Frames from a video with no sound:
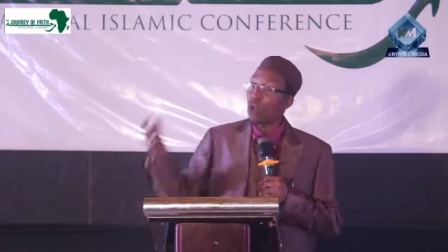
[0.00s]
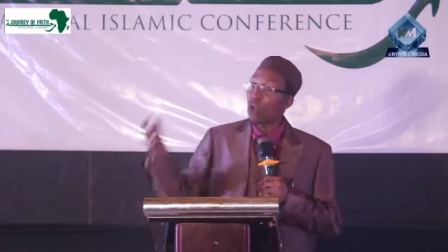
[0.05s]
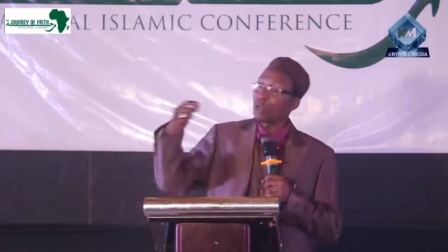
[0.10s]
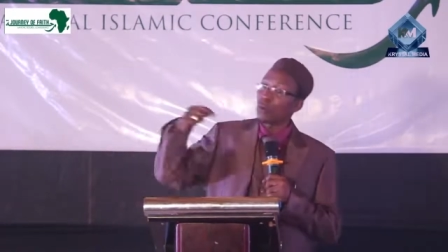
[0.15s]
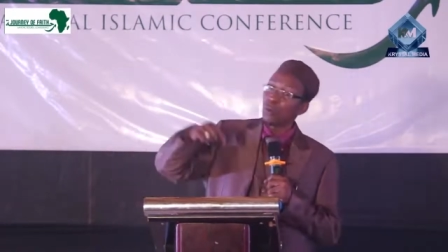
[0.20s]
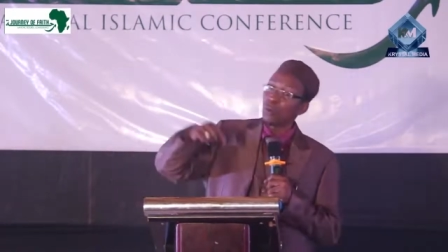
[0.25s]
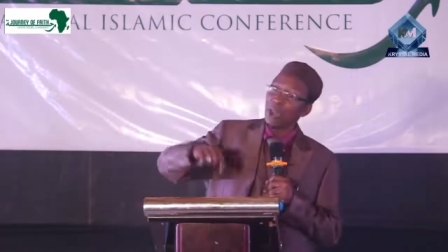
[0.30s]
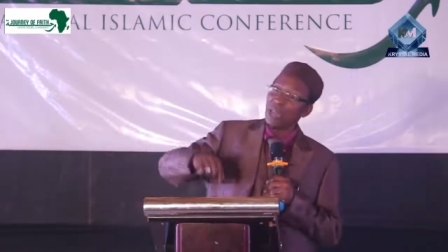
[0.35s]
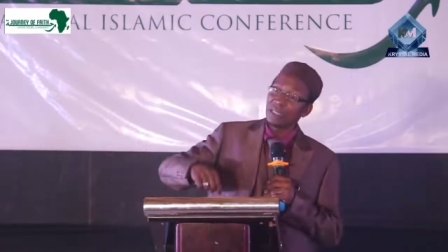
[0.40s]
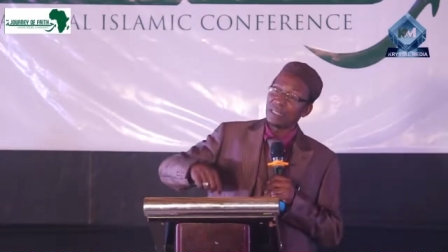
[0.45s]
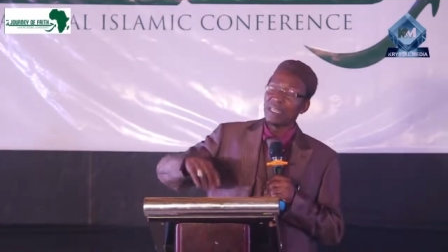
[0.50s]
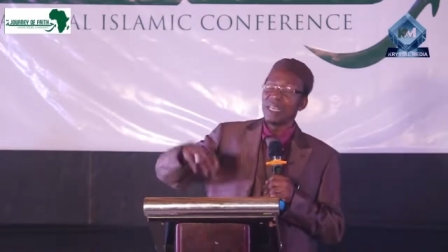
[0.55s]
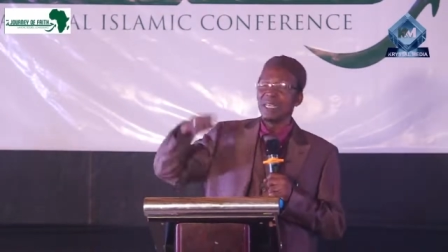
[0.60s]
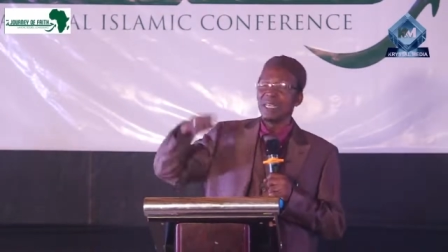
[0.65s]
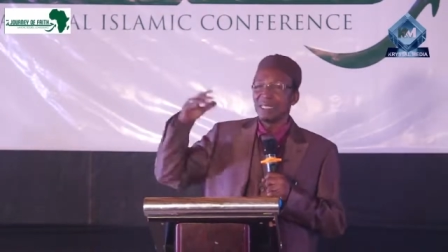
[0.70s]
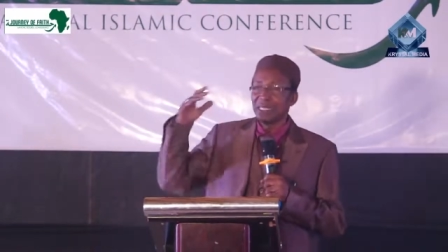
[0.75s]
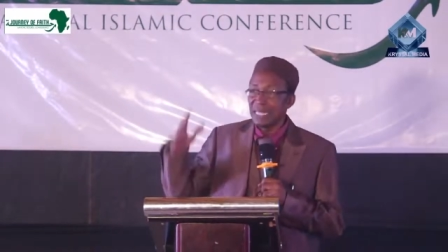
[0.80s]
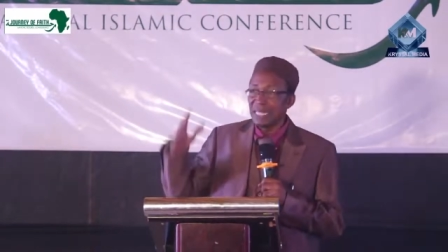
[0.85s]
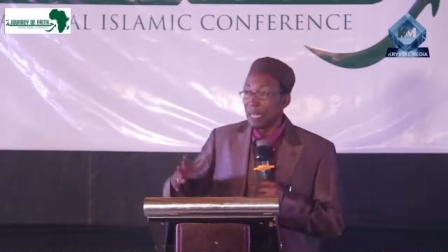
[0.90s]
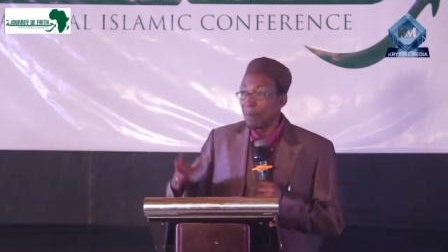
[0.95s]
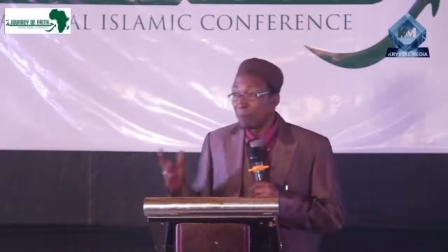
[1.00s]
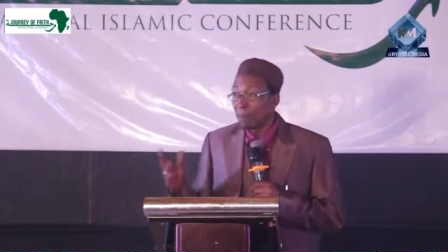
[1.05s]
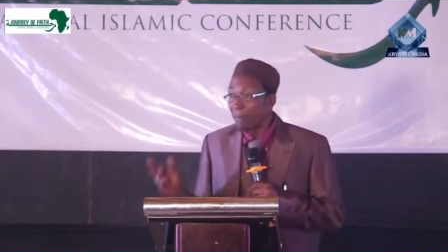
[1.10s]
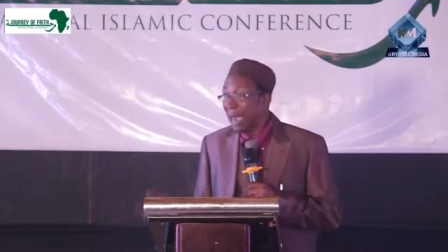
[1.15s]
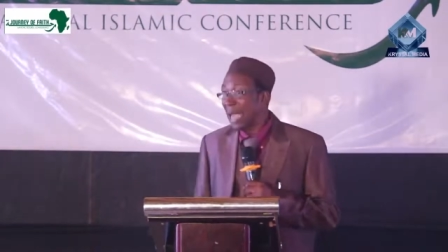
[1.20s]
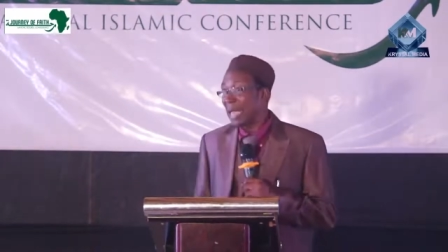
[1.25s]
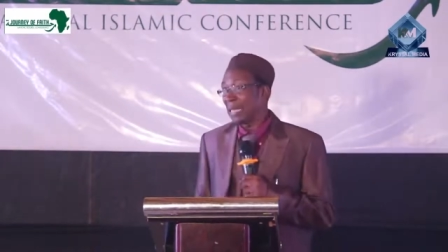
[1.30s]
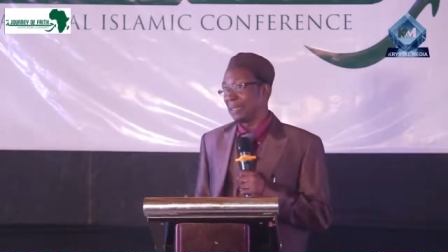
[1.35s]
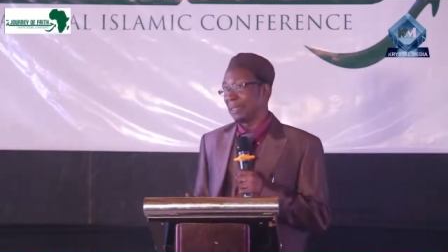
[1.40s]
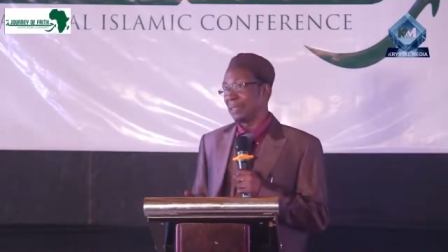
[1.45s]
Otherwise, they
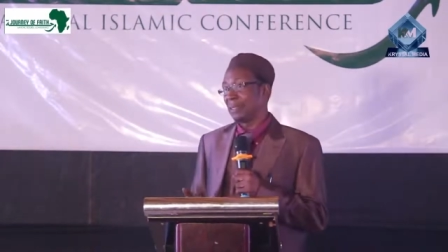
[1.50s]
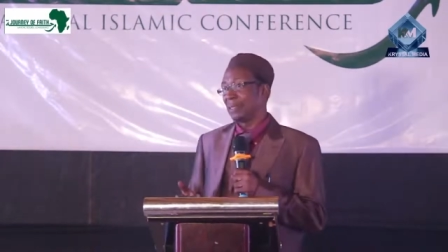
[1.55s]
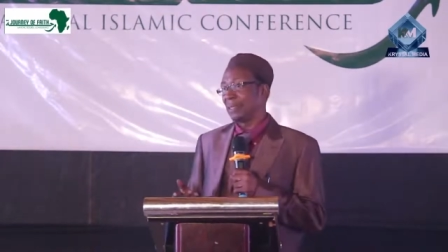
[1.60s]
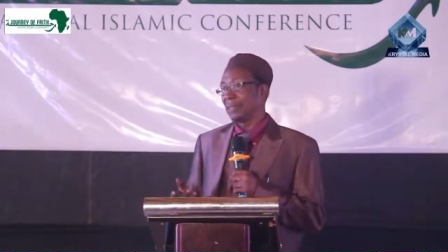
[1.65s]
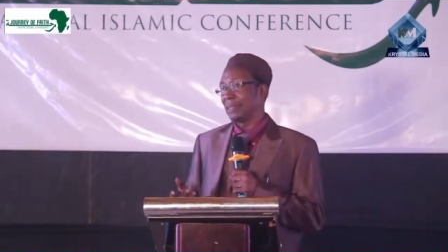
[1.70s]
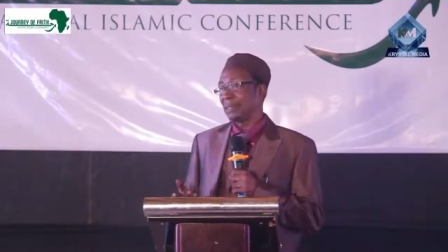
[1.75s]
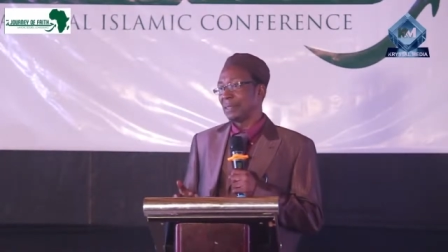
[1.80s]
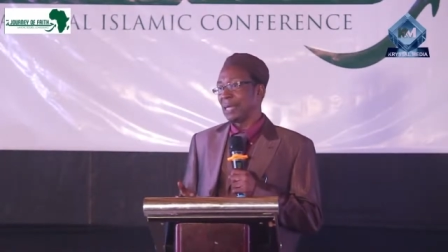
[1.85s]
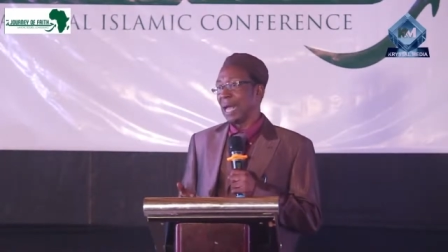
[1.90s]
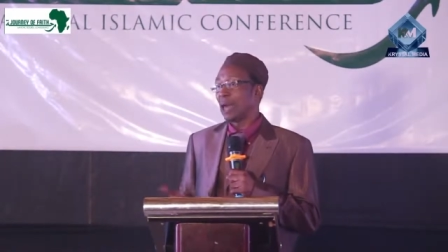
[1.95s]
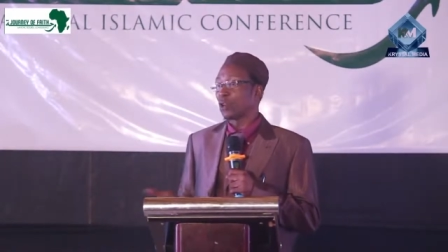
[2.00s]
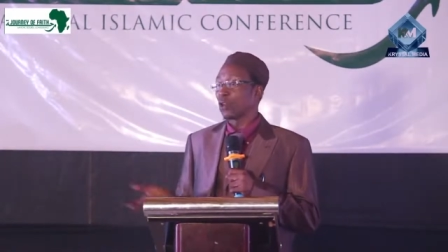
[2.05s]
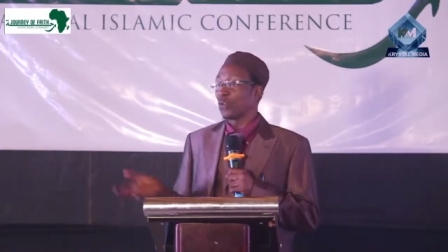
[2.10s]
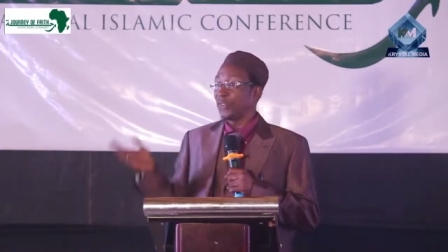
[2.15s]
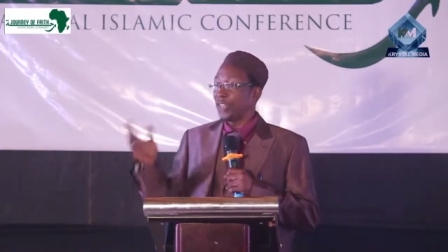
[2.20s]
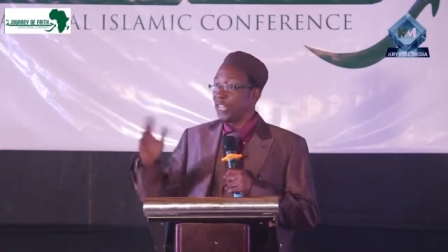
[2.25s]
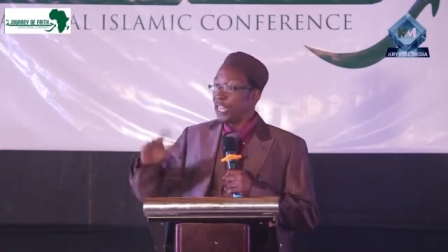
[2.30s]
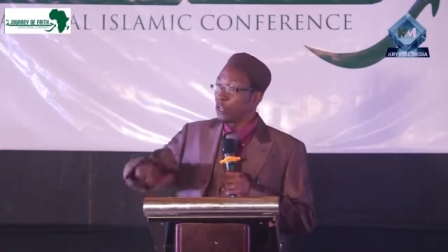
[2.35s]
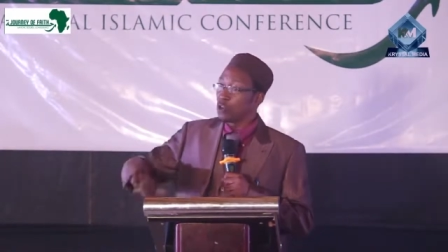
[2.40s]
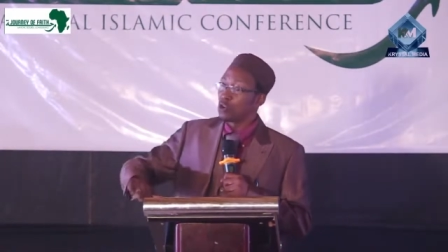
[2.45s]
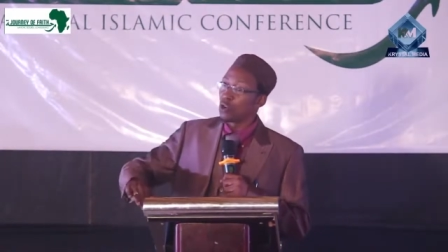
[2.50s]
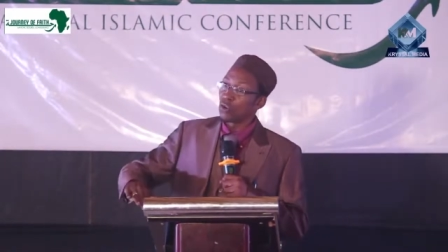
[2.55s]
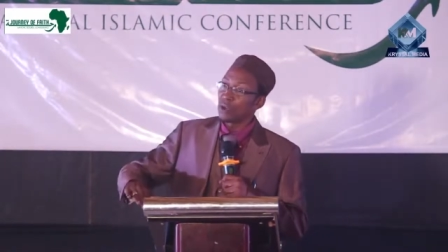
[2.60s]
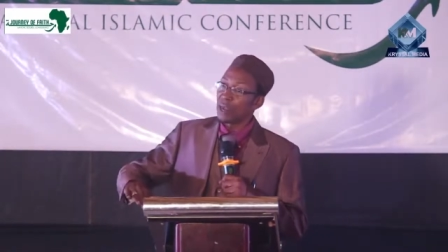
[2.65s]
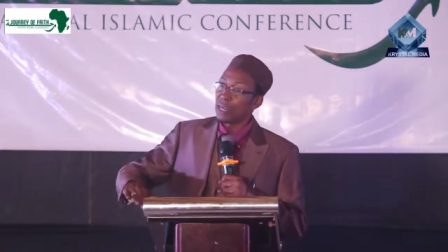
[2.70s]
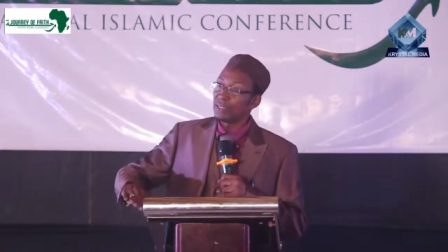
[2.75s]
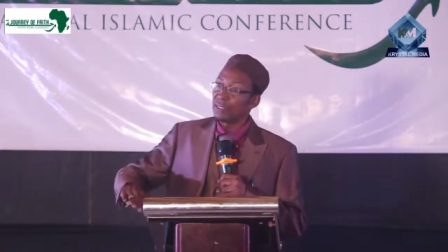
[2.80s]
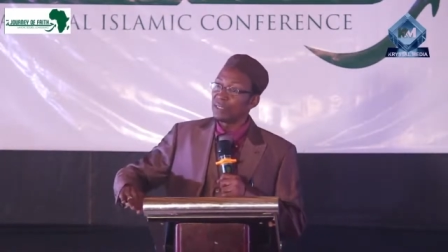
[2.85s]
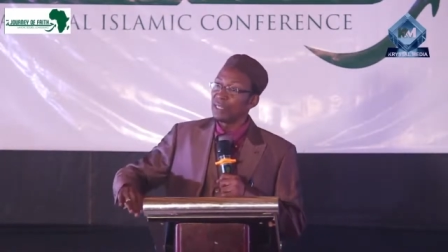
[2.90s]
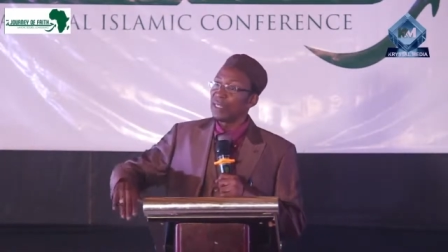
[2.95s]
might, out of
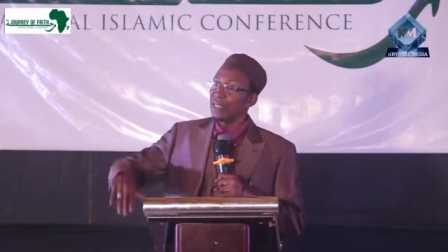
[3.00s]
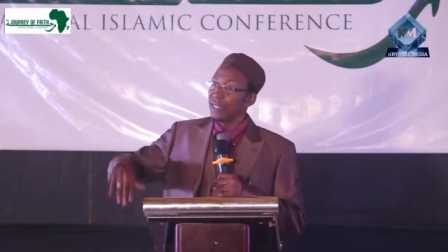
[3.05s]
ignorance,